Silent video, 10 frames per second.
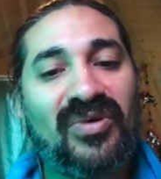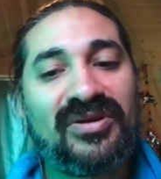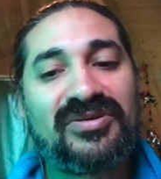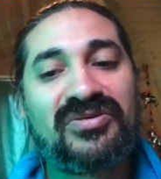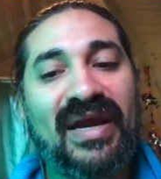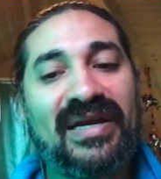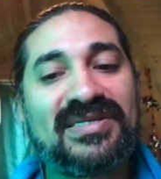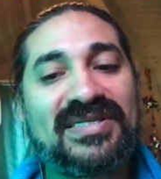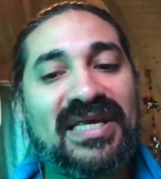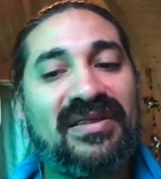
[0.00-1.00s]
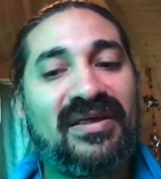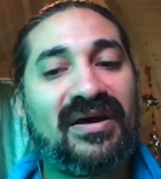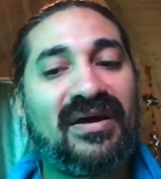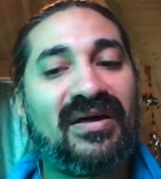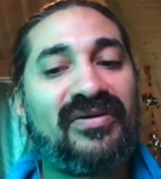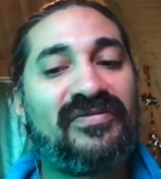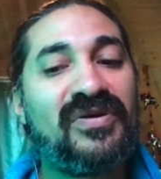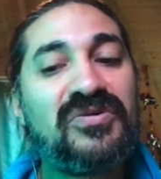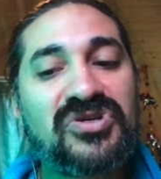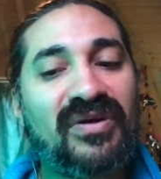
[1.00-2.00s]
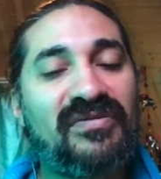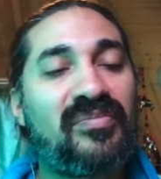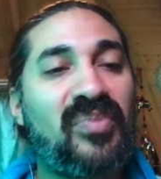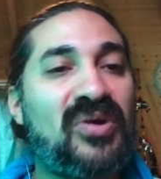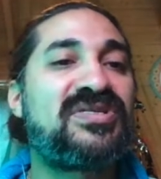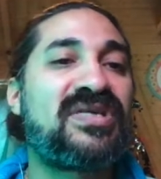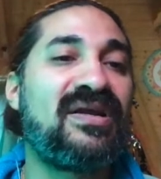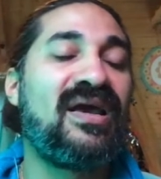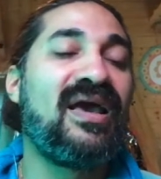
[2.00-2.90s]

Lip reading: when you're trying to see the future of the person,